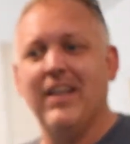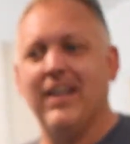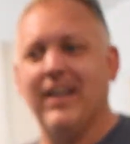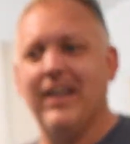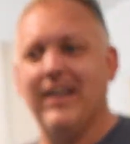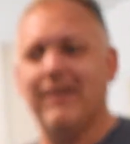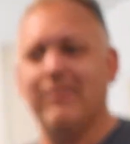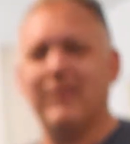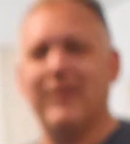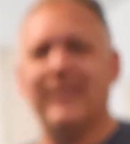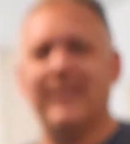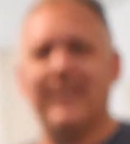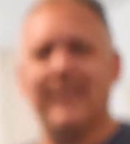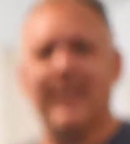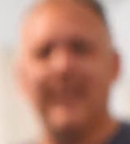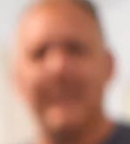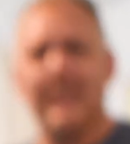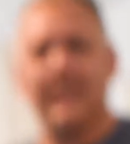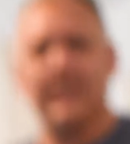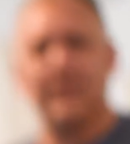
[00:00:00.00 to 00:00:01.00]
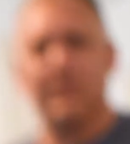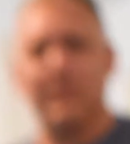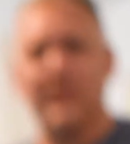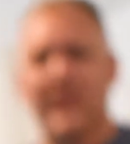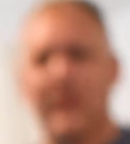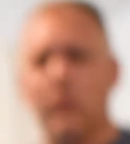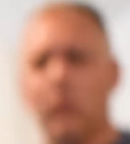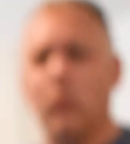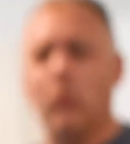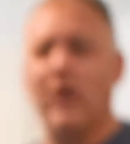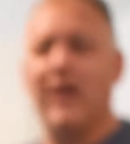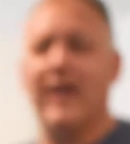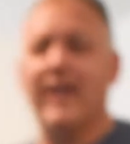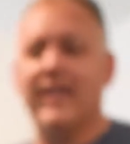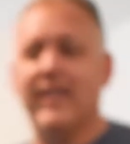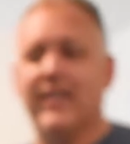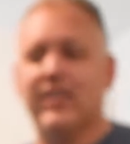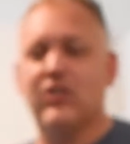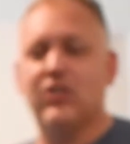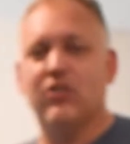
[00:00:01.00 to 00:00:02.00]
and I'm going to kind of explain
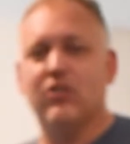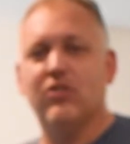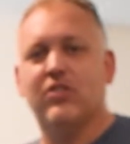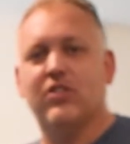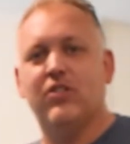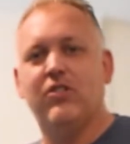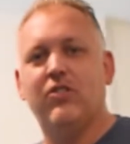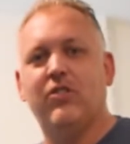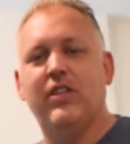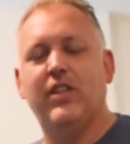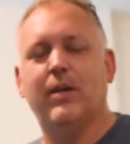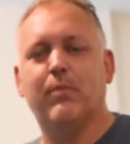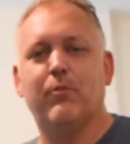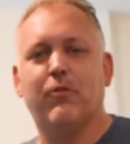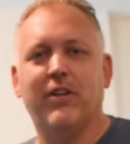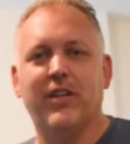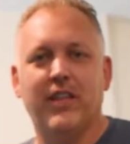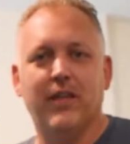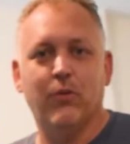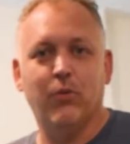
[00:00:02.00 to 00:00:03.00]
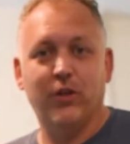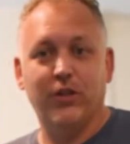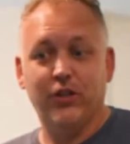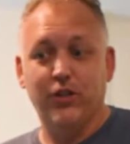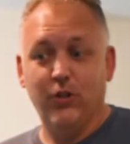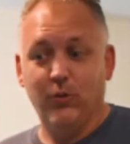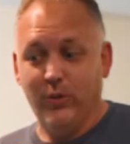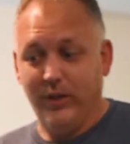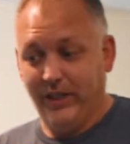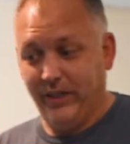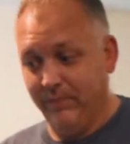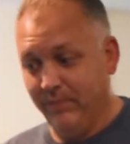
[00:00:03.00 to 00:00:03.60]
why I chose to do the upgrade that we're doing.